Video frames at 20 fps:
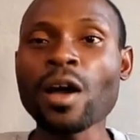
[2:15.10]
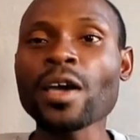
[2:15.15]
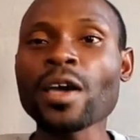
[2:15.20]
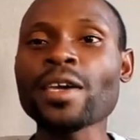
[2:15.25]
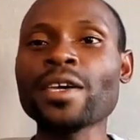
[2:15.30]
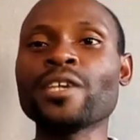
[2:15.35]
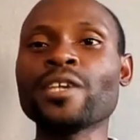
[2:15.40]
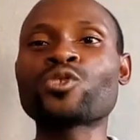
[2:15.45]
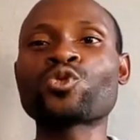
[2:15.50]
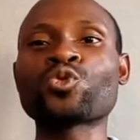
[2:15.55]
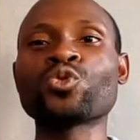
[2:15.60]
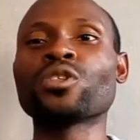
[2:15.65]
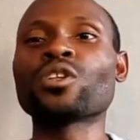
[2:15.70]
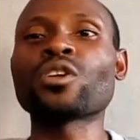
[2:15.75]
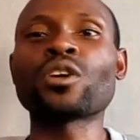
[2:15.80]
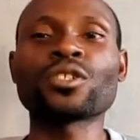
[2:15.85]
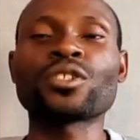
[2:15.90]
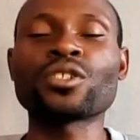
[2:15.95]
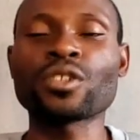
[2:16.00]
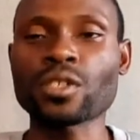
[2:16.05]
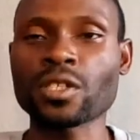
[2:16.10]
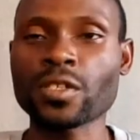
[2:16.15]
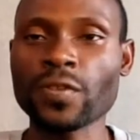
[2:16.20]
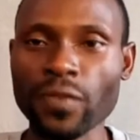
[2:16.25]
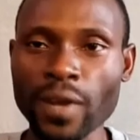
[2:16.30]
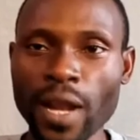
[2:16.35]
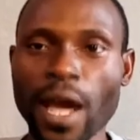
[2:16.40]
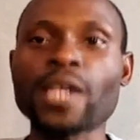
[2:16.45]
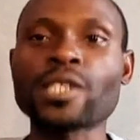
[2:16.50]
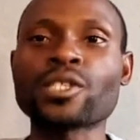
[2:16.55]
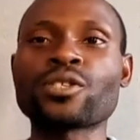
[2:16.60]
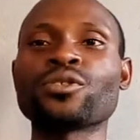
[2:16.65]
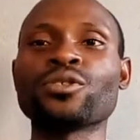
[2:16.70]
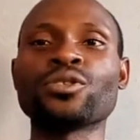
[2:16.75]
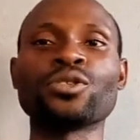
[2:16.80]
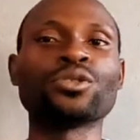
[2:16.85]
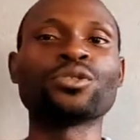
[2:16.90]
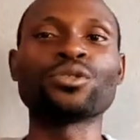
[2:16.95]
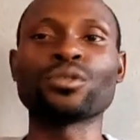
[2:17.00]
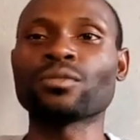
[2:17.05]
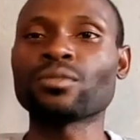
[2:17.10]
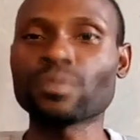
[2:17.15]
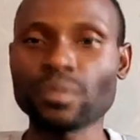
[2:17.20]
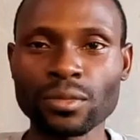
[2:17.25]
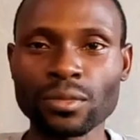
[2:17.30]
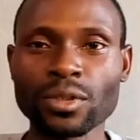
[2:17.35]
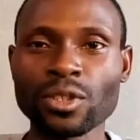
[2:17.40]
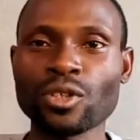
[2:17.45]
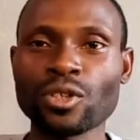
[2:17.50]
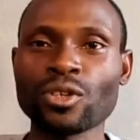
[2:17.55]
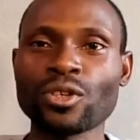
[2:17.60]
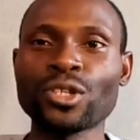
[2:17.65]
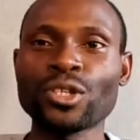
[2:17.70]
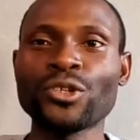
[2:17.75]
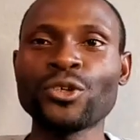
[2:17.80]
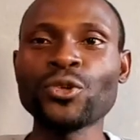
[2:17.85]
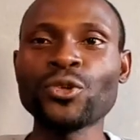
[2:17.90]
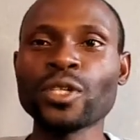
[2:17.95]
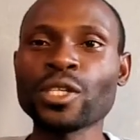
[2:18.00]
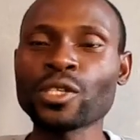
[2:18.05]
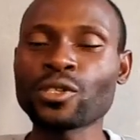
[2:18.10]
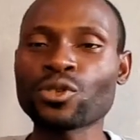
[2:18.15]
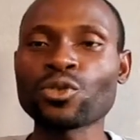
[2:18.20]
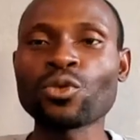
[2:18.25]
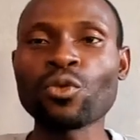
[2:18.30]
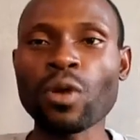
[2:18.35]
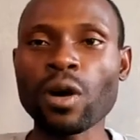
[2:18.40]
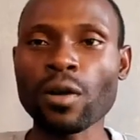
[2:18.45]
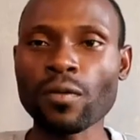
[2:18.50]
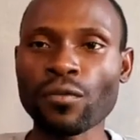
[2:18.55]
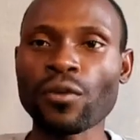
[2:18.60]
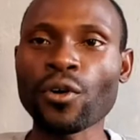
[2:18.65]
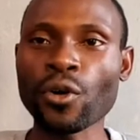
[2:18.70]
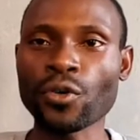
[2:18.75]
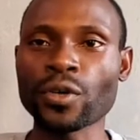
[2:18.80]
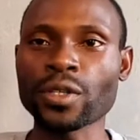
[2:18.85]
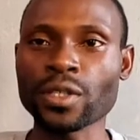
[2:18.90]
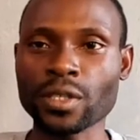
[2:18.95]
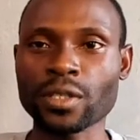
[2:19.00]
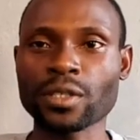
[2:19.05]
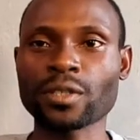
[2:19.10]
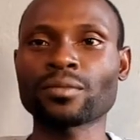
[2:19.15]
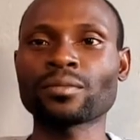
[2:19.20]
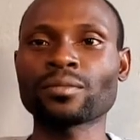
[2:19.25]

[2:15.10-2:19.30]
it will not just fly to you. You need to work for it.